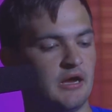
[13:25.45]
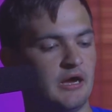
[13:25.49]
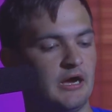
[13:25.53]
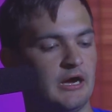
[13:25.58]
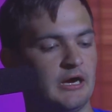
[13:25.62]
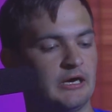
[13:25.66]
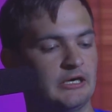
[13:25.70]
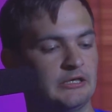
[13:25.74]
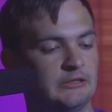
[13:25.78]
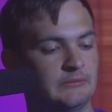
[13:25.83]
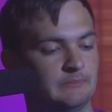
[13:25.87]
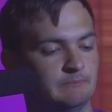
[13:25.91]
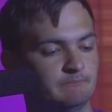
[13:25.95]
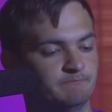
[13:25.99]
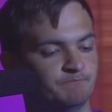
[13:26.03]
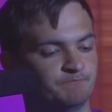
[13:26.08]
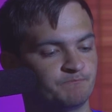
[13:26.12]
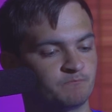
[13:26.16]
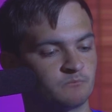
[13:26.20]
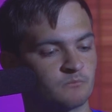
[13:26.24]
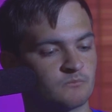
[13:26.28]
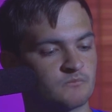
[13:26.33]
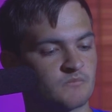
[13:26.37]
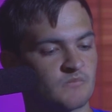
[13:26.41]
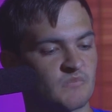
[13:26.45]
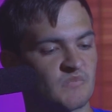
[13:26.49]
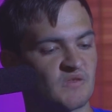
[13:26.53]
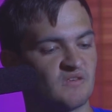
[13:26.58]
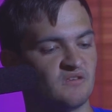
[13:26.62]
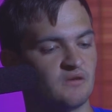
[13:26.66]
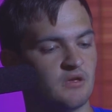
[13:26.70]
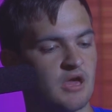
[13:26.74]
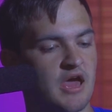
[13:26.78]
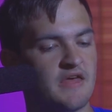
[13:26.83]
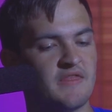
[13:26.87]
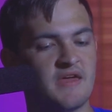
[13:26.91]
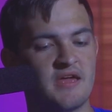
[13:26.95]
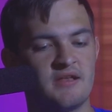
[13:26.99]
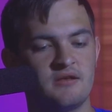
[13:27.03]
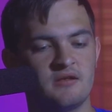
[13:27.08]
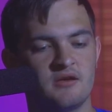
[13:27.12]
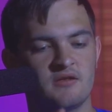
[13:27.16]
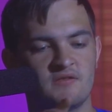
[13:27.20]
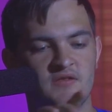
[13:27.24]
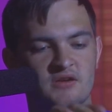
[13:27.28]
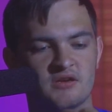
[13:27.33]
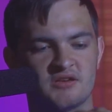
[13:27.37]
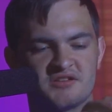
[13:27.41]
And then
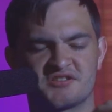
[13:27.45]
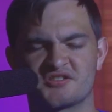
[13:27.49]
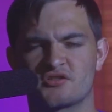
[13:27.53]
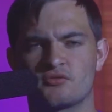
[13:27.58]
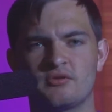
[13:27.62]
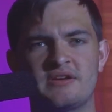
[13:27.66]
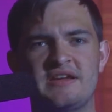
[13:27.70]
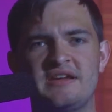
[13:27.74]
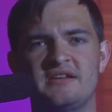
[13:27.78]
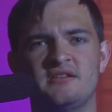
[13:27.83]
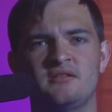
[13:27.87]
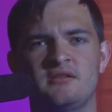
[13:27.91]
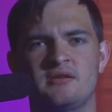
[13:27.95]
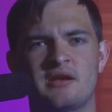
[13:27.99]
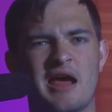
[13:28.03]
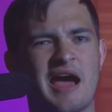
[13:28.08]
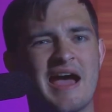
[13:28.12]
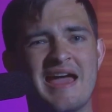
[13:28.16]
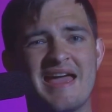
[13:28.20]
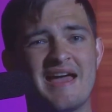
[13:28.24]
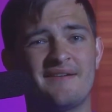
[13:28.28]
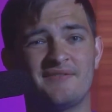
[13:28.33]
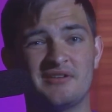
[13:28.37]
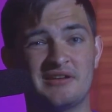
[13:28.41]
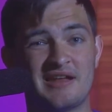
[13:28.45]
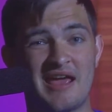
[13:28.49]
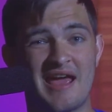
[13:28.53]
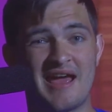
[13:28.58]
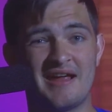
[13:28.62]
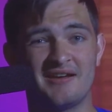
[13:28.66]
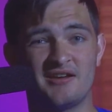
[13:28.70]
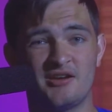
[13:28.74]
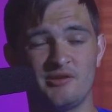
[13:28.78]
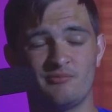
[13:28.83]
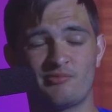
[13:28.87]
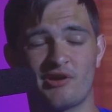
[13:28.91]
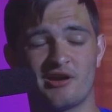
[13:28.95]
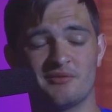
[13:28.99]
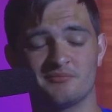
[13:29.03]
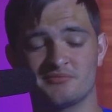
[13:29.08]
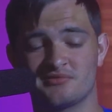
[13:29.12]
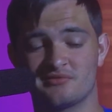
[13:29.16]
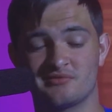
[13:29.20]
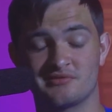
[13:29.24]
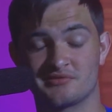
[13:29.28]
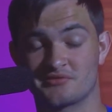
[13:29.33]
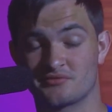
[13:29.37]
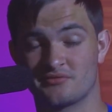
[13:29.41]
the screen, I haven't had any
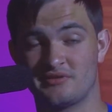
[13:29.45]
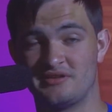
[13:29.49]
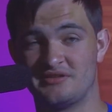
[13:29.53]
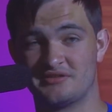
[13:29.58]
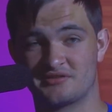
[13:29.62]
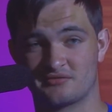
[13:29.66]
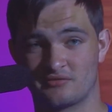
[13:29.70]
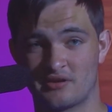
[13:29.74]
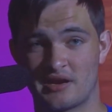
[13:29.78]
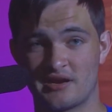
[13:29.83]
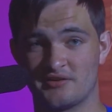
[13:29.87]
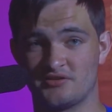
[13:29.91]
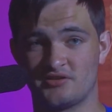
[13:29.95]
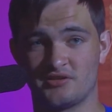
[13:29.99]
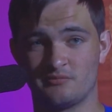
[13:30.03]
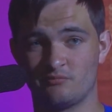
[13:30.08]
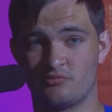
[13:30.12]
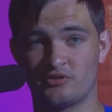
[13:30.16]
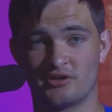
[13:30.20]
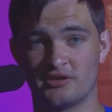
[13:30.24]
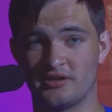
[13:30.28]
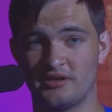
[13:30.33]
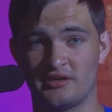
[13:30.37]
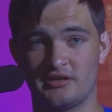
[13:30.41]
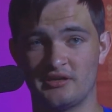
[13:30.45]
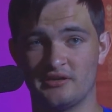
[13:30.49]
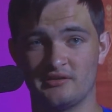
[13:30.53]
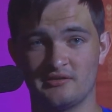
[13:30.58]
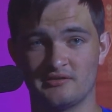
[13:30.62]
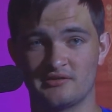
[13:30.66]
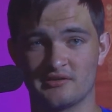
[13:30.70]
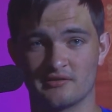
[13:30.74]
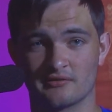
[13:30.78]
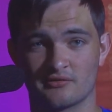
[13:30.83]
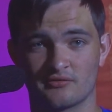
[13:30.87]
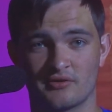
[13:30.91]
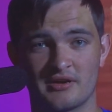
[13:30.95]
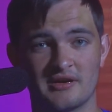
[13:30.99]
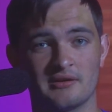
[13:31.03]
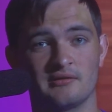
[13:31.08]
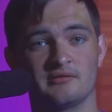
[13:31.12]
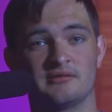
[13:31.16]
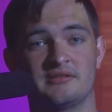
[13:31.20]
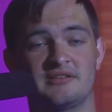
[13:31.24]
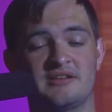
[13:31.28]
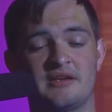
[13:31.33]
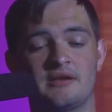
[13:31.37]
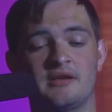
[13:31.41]
problems with the screen scratching, putting it into the
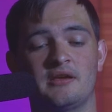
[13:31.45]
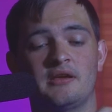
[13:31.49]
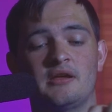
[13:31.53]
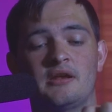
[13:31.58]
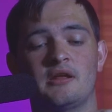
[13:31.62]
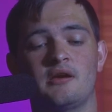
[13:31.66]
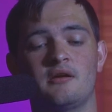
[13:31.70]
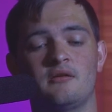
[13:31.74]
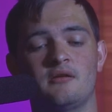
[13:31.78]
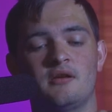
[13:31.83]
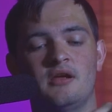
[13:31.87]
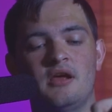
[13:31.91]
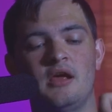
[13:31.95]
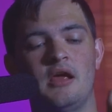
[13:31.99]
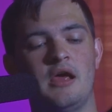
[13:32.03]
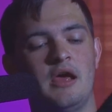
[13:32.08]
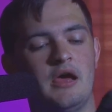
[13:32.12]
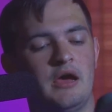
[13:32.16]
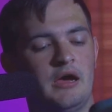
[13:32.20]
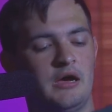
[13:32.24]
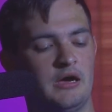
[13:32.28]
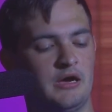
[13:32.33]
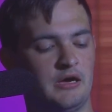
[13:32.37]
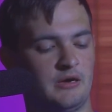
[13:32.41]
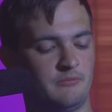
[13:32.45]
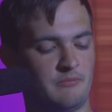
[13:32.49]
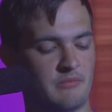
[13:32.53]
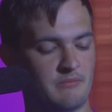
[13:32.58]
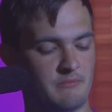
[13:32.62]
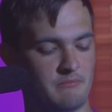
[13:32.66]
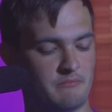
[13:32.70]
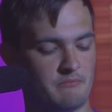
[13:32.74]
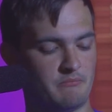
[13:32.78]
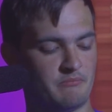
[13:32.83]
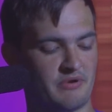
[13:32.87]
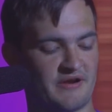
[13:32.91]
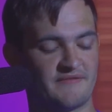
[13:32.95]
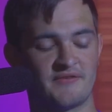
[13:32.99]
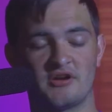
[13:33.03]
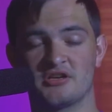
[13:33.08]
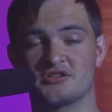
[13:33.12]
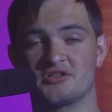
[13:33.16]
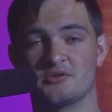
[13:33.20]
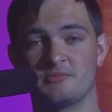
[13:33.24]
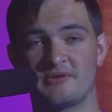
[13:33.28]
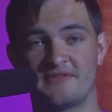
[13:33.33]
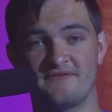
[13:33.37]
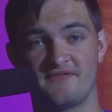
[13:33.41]
cradle and taking it out. But I've
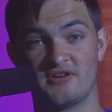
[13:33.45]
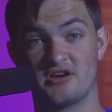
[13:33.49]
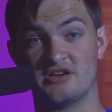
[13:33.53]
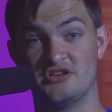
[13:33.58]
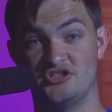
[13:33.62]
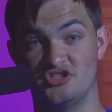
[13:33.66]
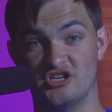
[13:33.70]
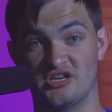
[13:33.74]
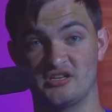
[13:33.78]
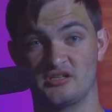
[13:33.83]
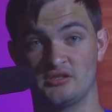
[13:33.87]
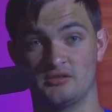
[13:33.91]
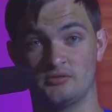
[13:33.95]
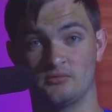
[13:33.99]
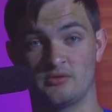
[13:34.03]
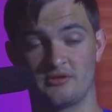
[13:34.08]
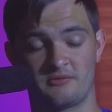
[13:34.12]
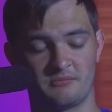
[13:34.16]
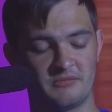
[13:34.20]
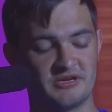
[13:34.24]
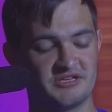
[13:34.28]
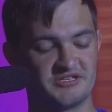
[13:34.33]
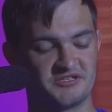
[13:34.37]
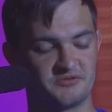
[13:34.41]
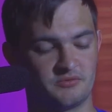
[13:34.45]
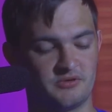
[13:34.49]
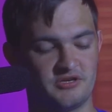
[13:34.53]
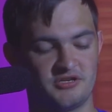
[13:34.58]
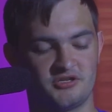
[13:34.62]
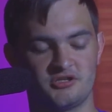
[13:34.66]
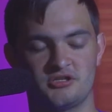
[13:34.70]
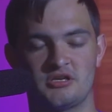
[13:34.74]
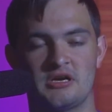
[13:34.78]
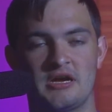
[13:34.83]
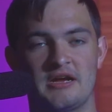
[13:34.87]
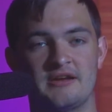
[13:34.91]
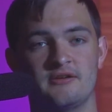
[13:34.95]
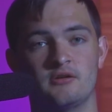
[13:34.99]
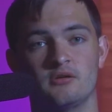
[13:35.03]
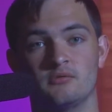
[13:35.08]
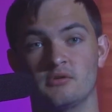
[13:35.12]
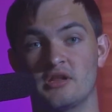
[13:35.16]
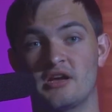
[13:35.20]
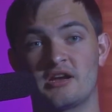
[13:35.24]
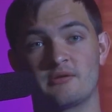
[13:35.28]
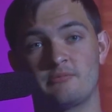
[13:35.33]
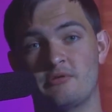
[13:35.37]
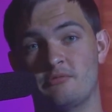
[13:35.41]
also been very gentle with my Switch. I know
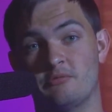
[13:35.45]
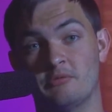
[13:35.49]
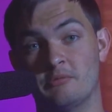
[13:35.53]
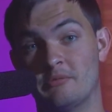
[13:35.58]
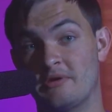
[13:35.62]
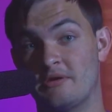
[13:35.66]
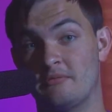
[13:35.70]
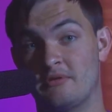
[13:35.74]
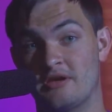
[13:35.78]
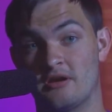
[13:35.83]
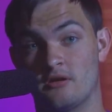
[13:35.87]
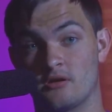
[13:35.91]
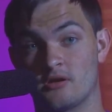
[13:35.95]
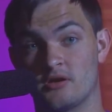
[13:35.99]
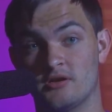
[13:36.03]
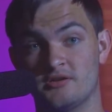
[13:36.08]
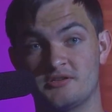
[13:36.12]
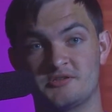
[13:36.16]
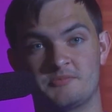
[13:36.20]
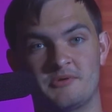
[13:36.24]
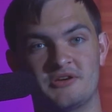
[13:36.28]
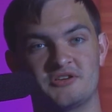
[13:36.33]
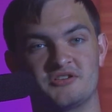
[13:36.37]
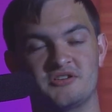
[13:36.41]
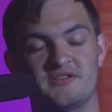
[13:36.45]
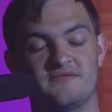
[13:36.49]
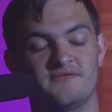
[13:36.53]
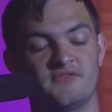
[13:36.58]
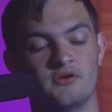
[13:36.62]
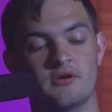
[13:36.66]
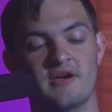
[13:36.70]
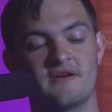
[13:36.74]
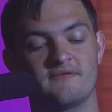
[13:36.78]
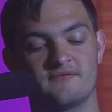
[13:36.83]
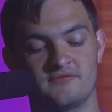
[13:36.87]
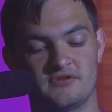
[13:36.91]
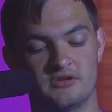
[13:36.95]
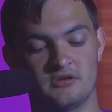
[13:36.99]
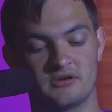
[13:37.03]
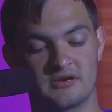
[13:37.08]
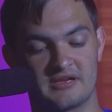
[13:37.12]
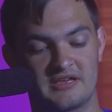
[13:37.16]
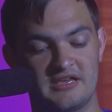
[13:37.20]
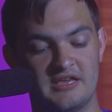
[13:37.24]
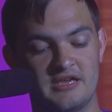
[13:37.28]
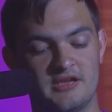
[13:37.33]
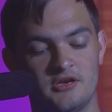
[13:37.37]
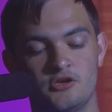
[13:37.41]
a lot of people maybe aren't, especially if you have, a
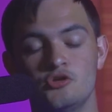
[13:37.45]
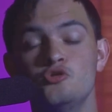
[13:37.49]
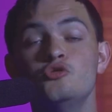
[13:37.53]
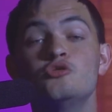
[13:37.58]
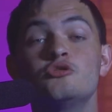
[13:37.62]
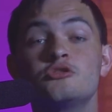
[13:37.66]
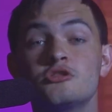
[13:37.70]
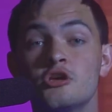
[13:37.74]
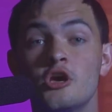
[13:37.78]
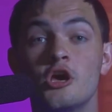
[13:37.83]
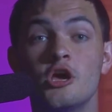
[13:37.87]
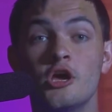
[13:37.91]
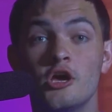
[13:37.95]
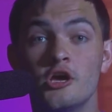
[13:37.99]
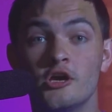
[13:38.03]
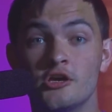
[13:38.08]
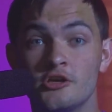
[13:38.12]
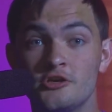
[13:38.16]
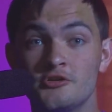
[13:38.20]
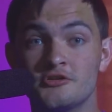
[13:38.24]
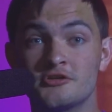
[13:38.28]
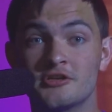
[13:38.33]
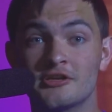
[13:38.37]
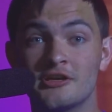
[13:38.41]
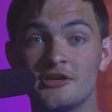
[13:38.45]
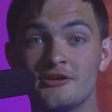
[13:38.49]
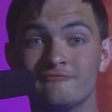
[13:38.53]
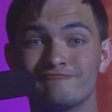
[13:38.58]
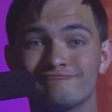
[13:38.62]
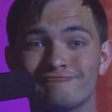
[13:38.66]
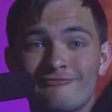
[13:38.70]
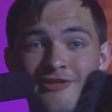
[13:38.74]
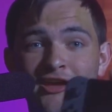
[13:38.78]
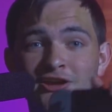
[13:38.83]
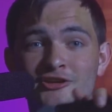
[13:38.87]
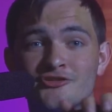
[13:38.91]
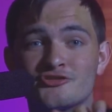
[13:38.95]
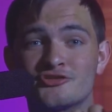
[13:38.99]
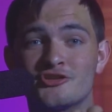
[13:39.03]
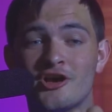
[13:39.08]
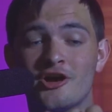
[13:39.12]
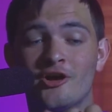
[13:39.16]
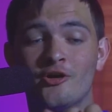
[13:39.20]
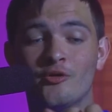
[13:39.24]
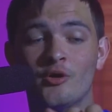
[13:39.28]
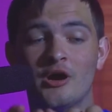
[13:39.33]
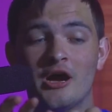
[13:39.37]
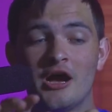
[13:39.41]
kid who's using it.
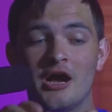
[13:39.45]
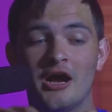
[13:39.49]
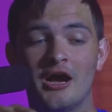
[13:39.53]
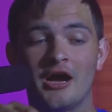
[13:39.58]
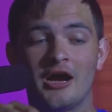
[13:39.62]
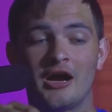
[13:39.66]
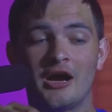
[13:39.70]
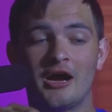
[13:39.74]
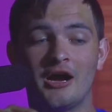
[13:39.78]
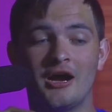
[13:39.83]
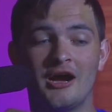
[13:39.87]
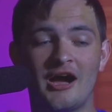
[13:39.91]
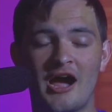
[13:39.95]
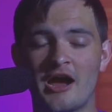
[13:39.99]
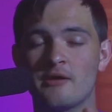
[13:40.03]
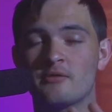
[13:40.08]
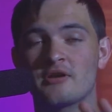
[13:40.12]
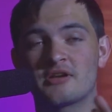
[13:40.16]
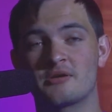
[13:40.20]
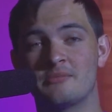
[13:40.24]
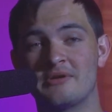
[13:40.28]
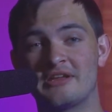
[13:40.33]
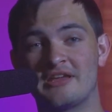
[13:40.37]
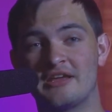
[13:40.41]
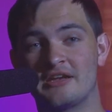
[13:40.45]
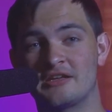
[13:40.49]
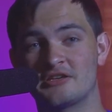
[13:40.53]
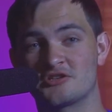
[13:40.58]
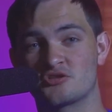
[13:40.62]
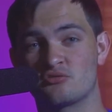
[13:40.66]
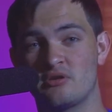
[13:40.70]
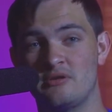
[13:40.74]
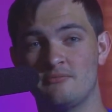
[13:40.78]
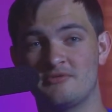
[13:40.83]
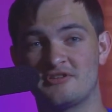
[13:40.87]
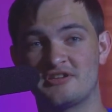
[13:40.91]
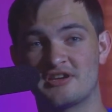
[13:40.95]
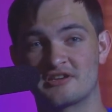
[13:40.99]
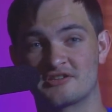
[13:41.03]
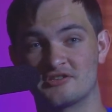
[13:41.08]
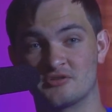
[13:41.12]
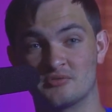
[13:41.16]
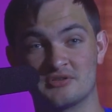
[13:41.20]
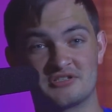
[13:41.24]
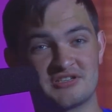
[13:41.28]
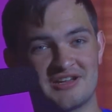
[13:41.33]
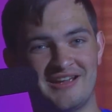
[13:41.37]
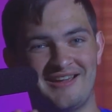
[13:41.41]
So, I recommend getting a screen
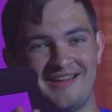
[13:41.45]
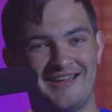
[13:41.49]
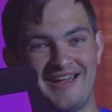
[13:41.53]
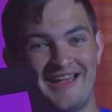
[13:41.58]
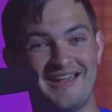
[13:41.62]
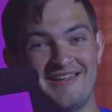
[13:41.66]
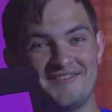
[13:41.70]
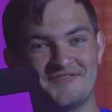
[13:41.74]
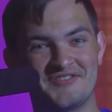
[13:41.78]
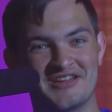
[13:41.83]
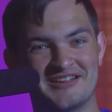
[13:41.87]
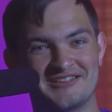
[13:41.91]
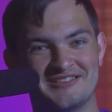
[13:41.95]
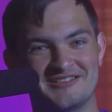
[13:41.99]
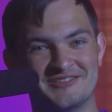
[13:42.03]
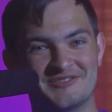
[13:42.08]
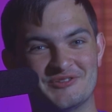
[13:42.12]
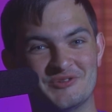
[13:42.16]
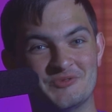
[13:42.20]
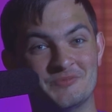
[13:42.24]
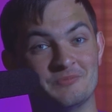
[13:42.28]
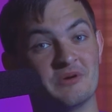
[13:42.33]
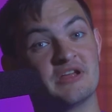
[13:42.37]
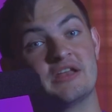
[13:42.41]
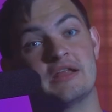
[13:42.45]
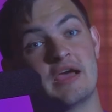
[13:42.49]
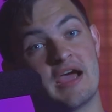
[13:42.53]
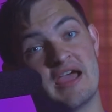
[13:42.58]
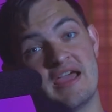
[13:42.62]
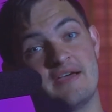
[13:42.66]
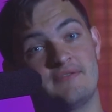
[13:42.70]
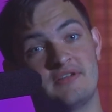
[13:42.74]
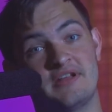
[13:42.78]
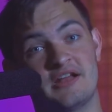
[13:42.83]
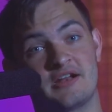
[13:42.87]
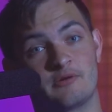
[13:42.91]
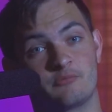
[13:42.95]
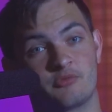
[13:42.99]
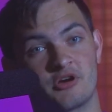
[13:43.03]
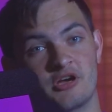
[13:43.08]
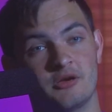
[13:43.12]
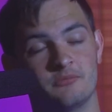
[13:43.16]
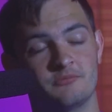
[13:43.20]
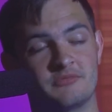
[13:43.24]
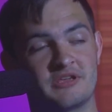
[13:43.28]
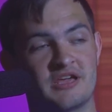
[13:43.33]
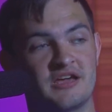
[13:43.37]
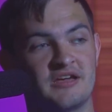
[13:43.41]
protector, which I have yet to do, but I haven't had a
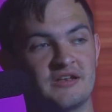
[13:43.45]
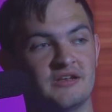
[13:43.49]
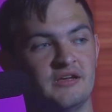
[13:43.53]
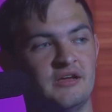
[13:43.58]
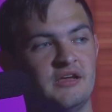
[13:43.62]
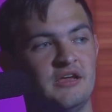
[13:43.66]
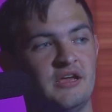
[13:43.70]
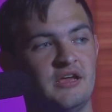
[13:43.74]
problem yet.